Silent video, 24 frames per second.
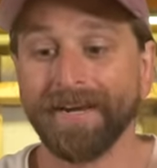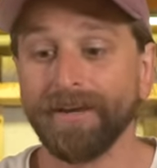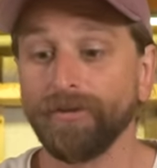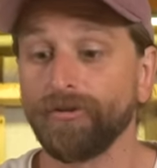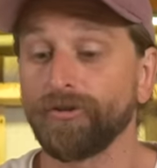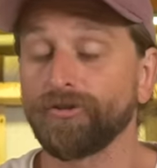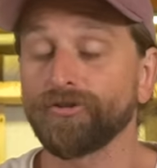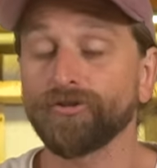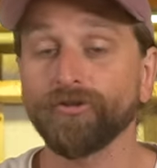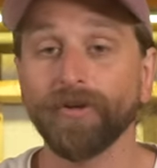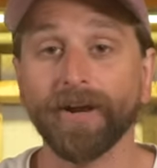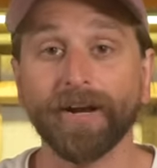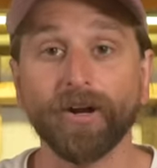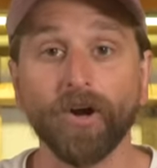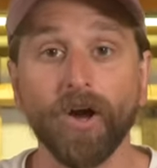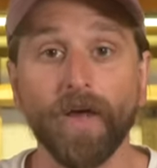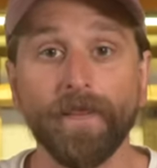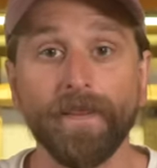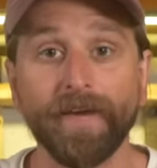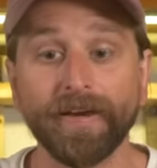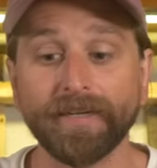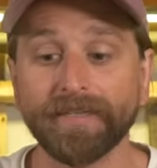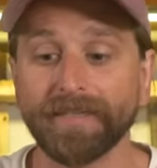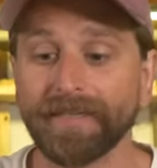The trick
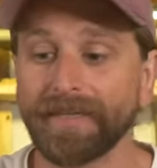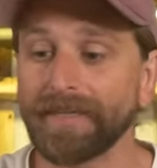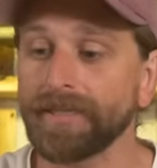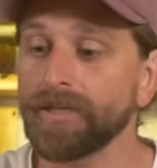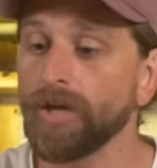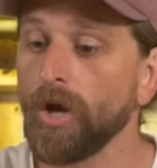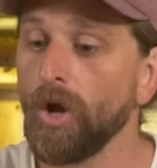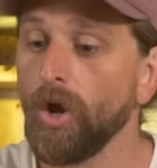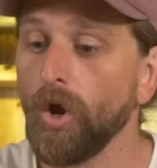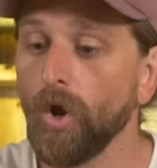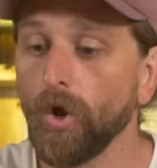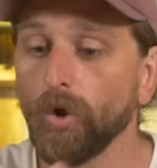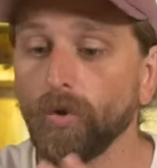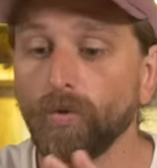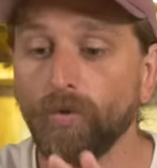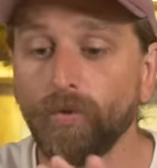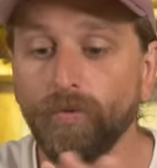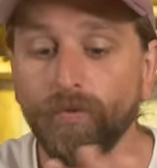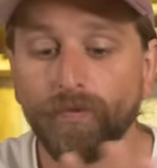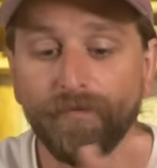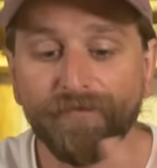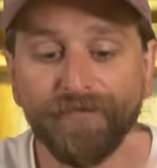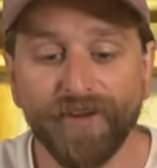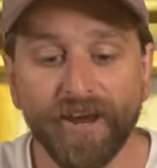on this is
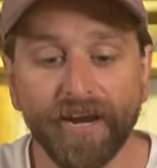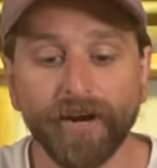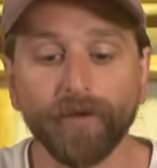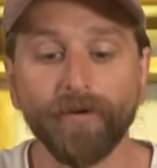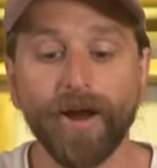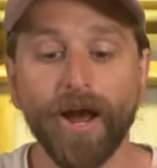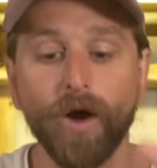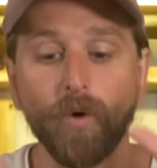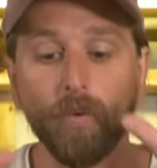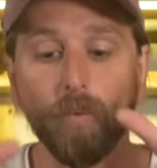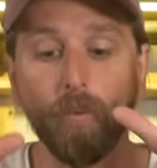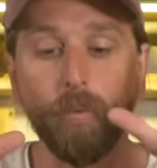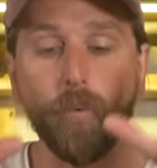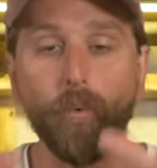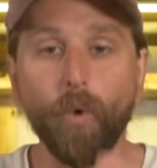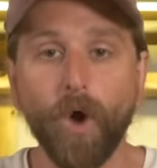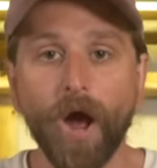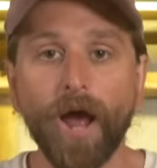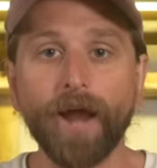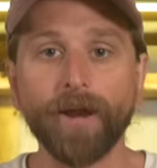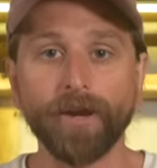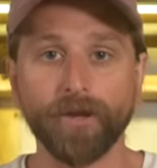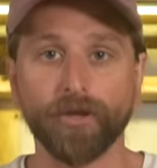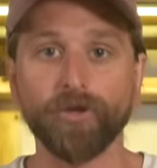figure out
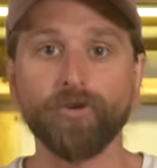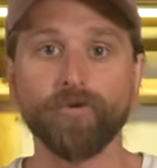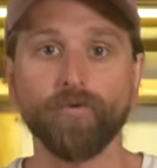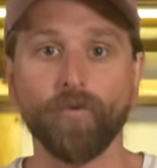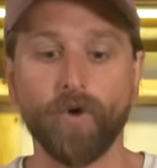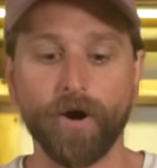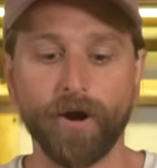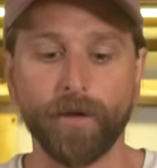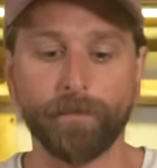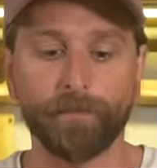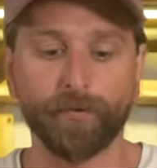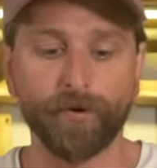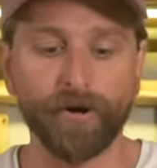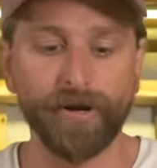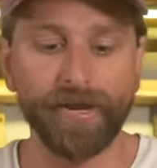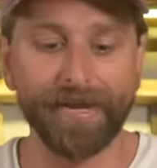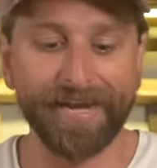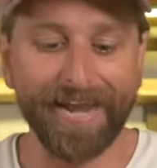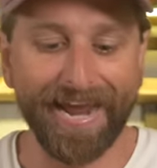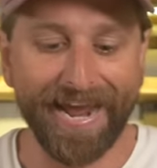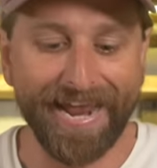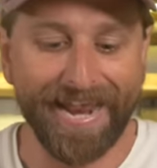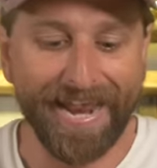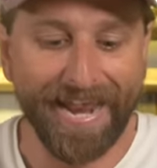what you want to
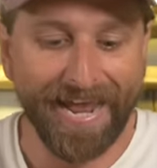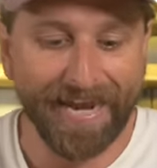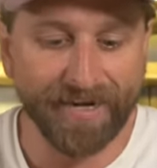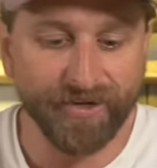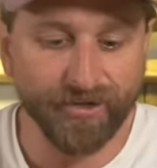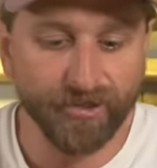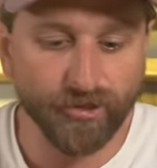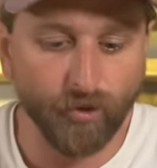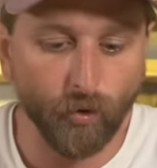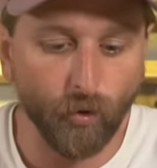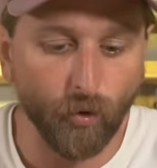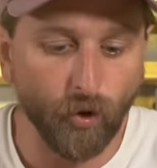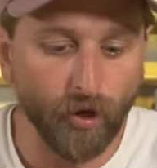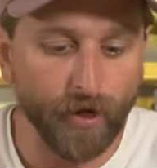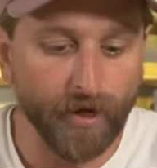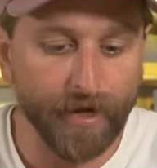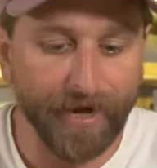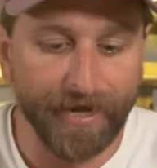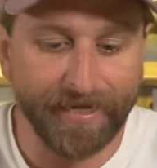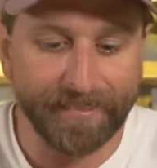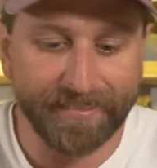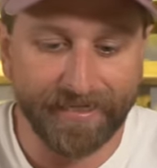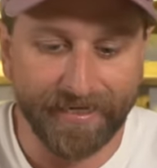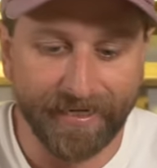bring and then just
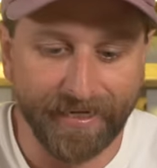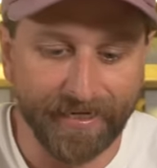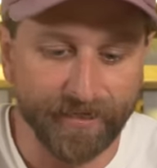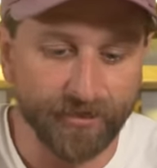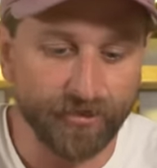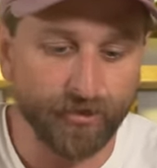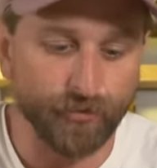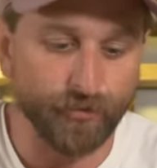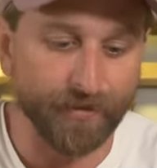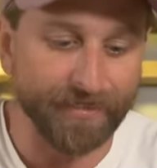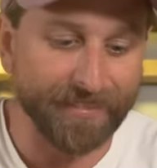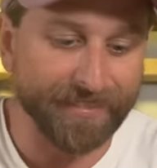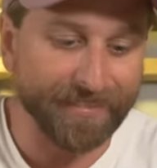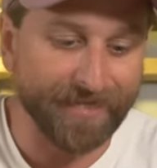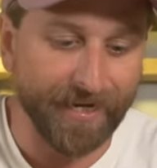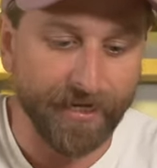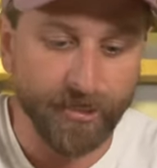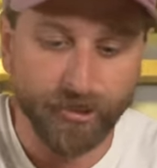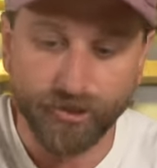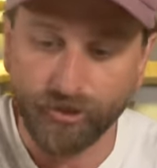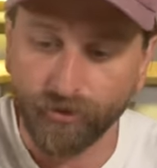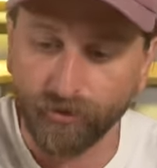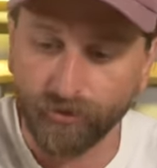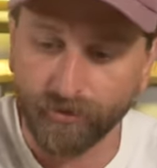organize it into
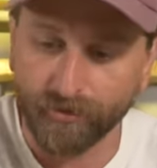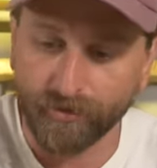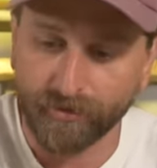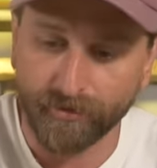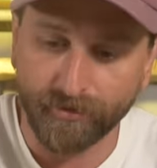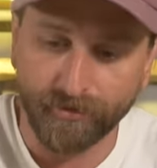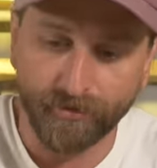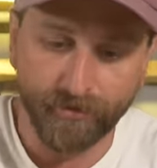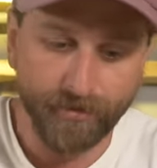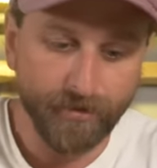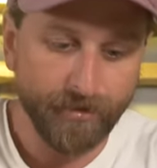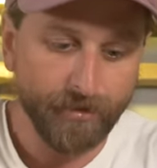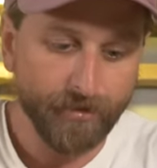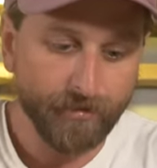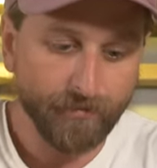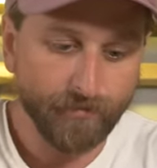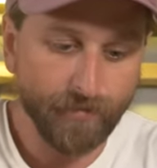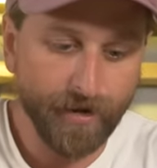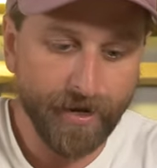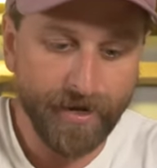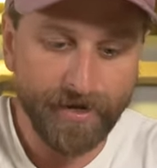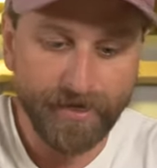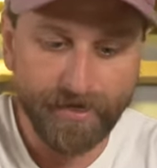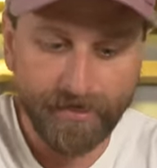essentials,
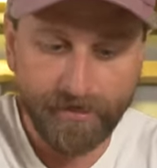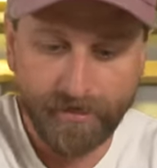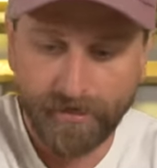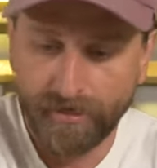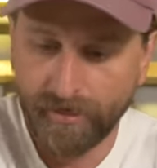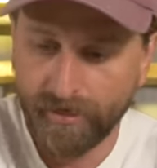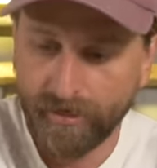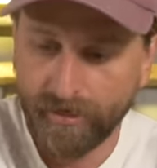right?